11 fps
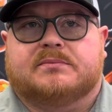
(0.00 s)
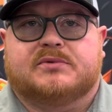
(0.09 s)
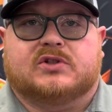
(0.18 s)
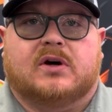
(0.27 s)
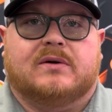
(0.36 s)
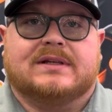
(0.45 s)

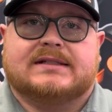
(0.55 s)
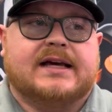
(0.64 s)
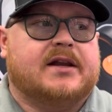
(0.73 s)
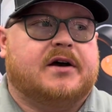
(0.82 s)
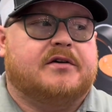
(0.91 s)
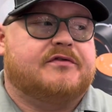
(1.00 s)
So instead
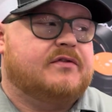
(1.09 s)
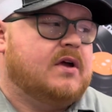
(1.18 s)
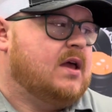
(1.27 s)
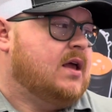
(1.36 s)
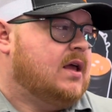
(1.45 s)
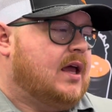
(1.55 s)
of
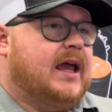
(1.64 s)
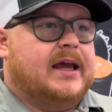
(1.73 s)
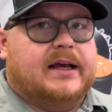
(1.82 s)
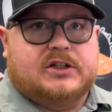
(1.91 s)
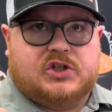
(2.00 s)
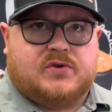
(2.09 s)
a
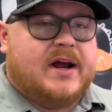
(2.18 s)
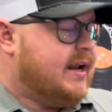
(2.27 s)
straight